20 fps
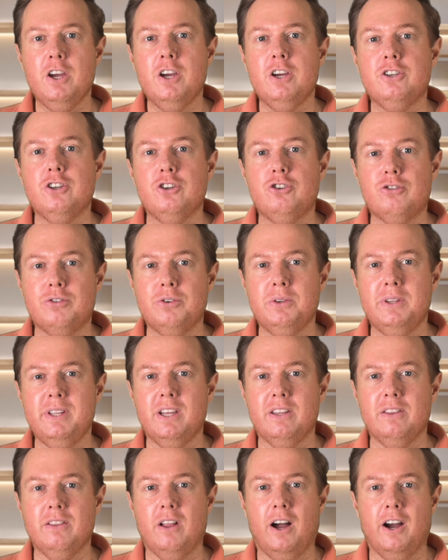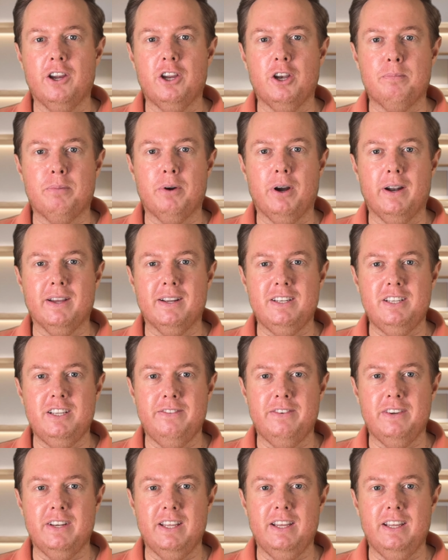To truly unlock your
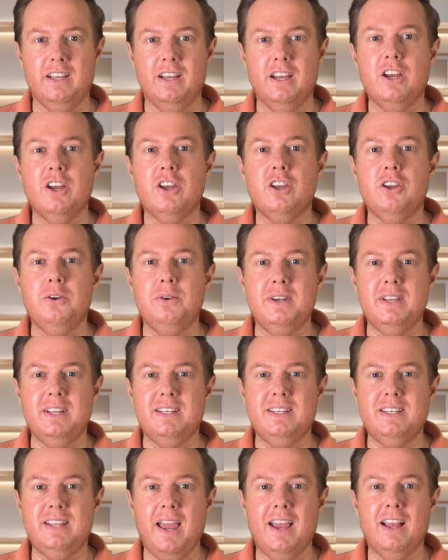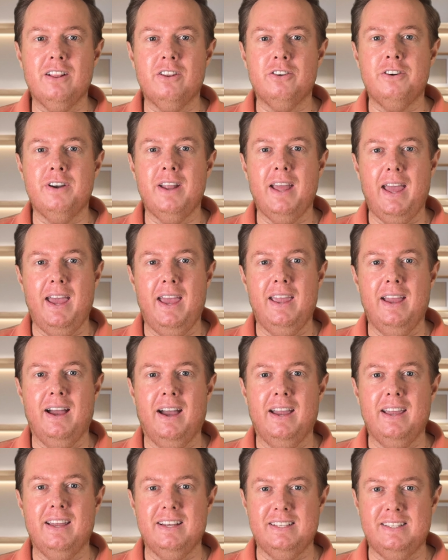productivity, you need tailored
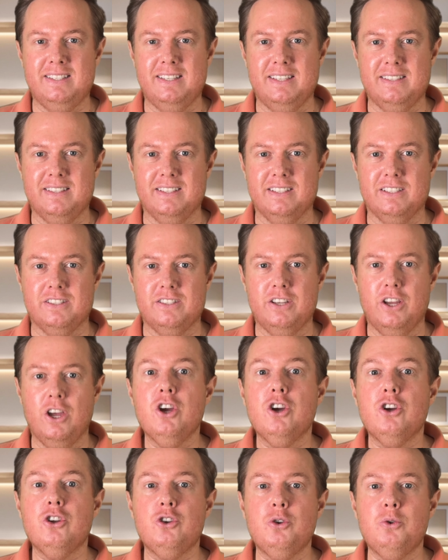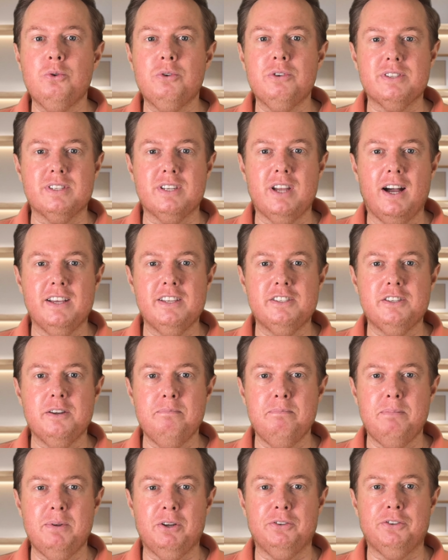AI assistants, tools custom
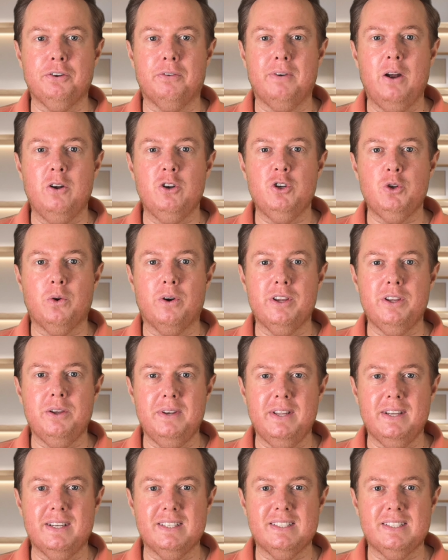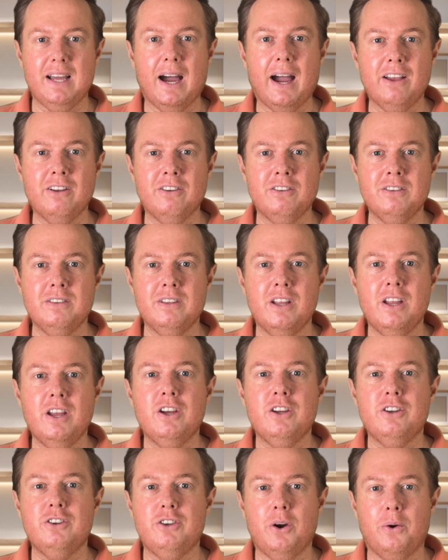built around your unique style,
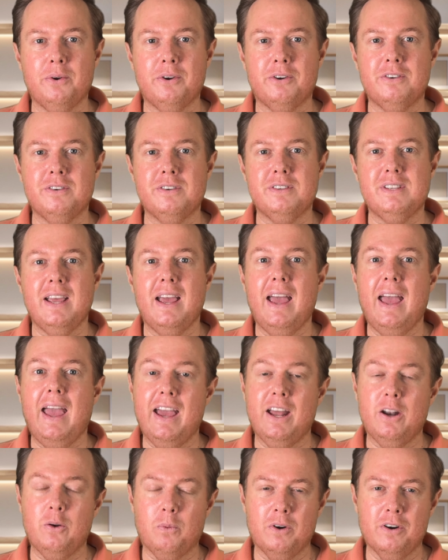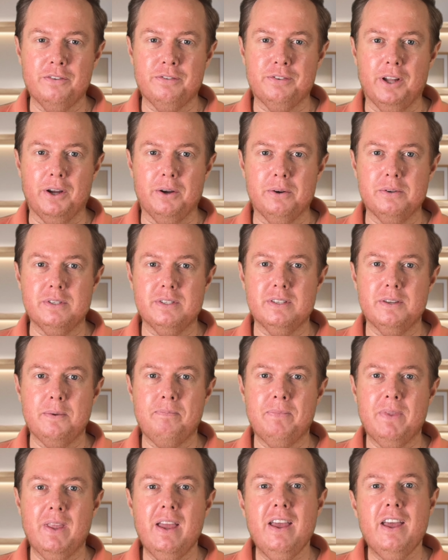donors, and workflows.
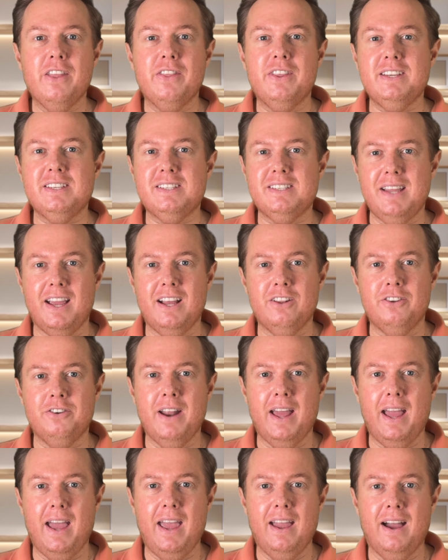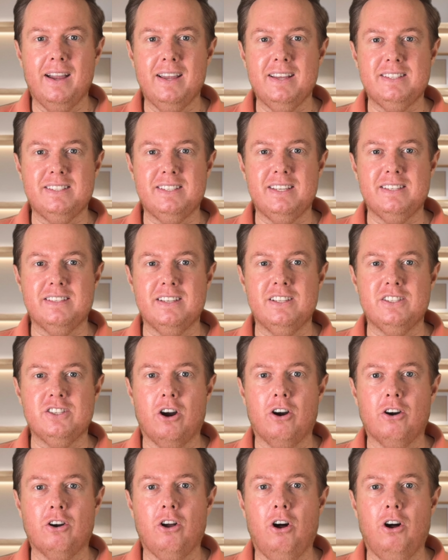These tailored AI assistants
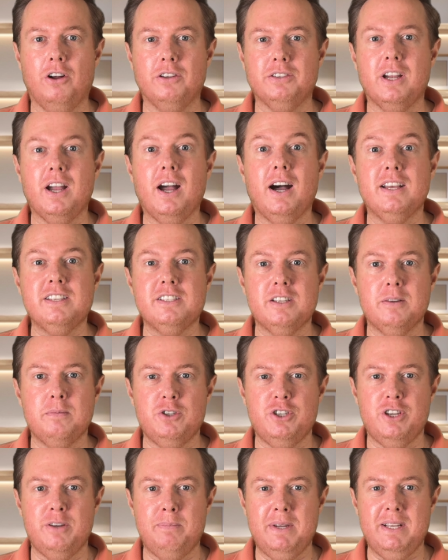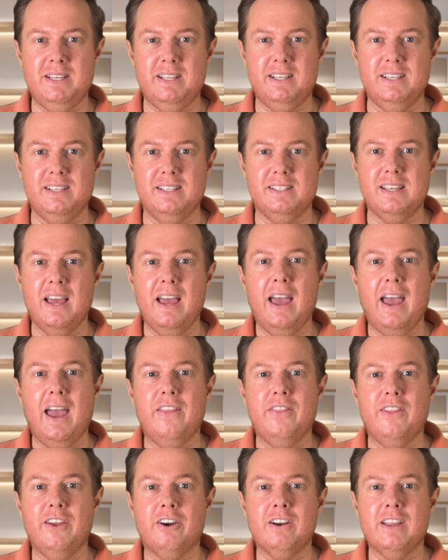are called custom GPTs,
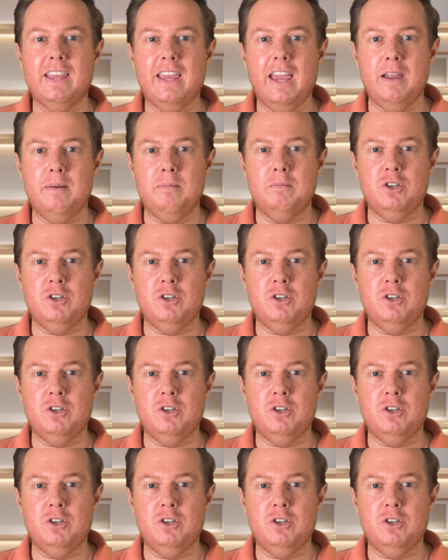and they're game